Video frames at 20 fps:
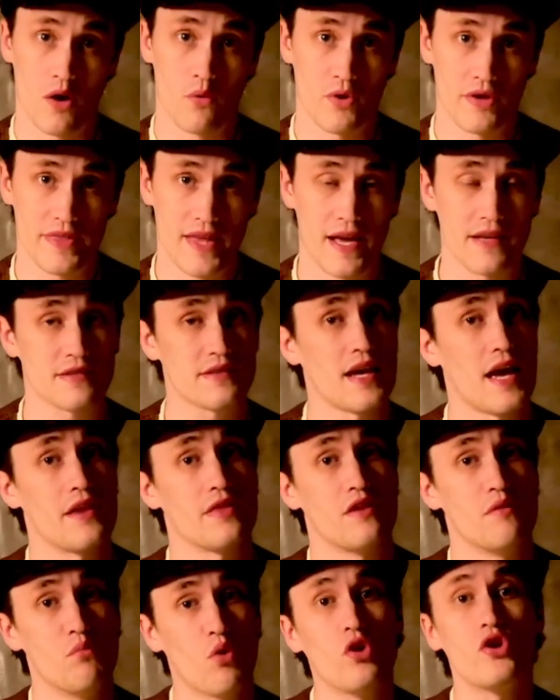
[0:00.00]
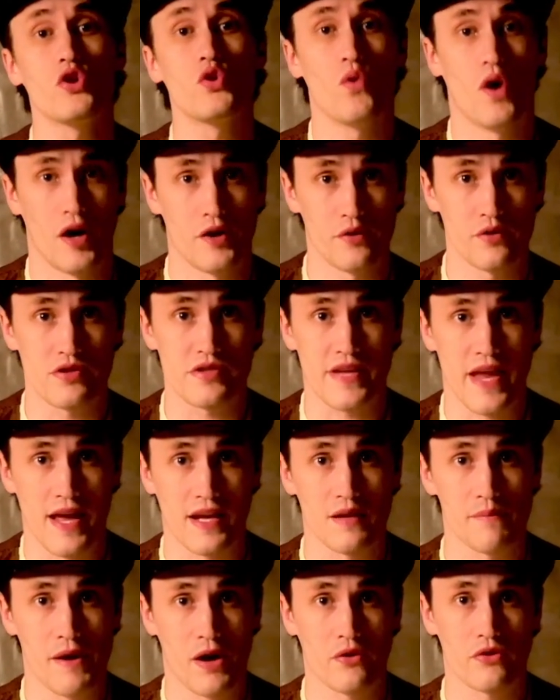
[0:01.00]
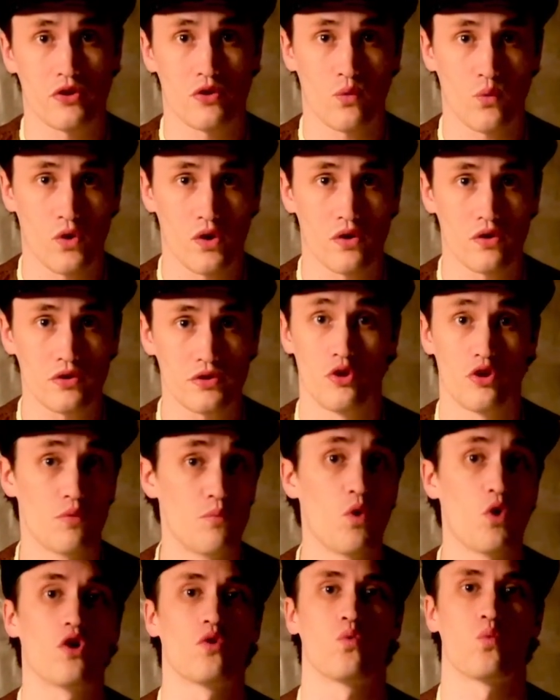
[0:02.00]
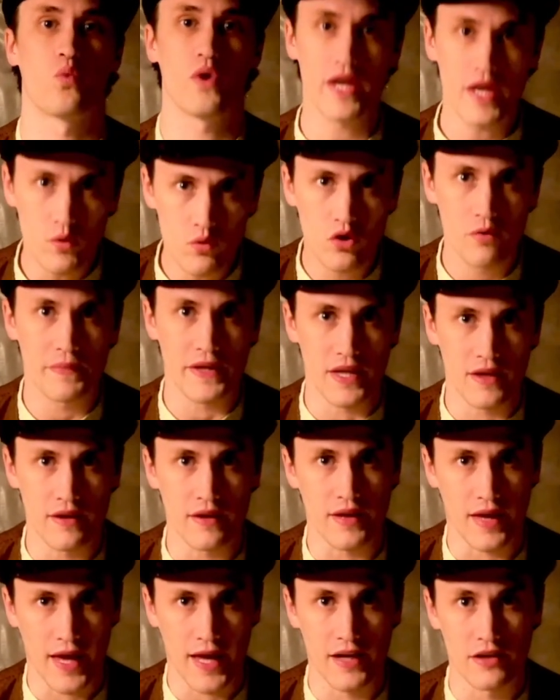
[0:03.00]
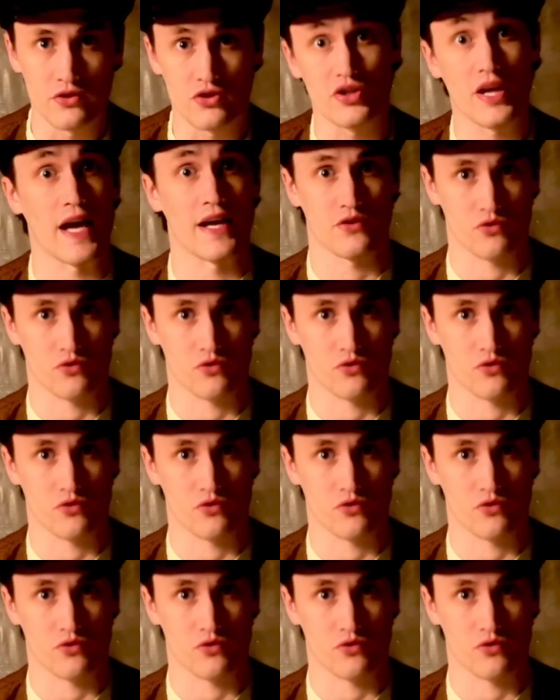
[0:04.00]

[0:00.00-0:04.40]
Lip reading: with that said, the more you understand about your world, the more we will be engaged as